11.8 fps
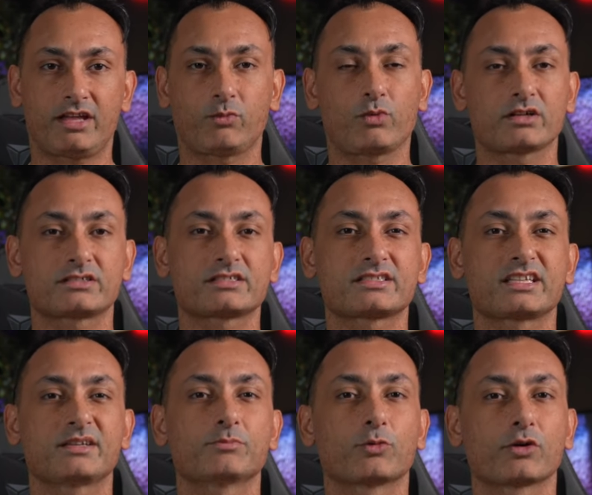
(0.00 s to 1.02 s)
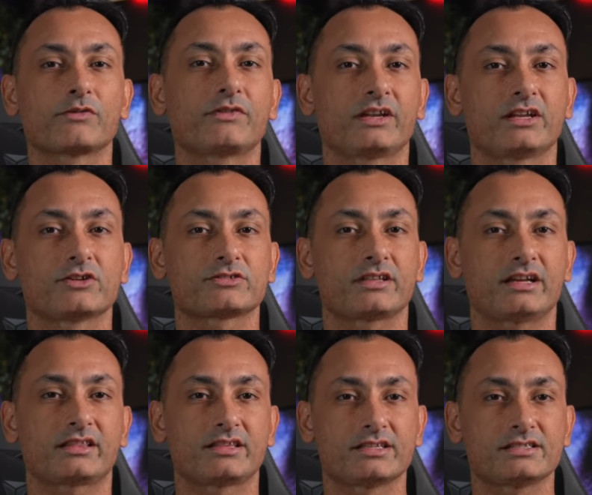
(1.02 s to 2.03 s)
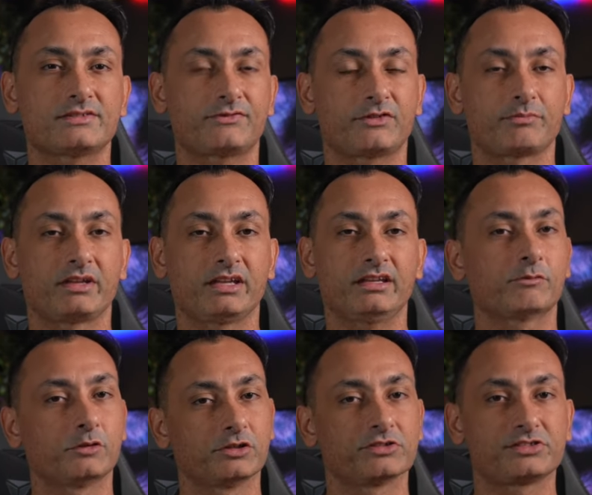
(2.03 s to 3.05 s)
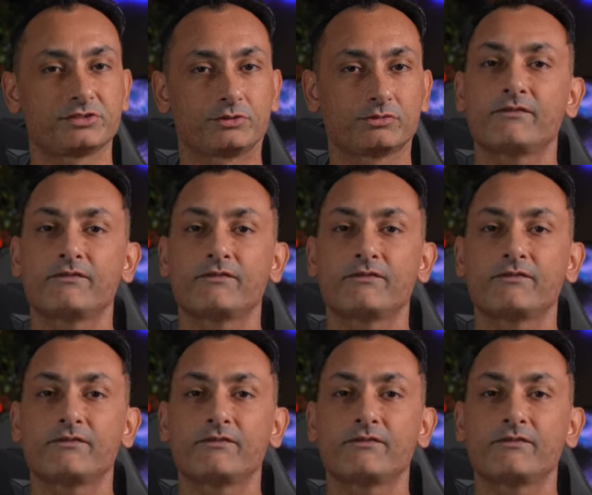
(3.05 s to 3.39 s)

and want to see more videos like this from me real soon.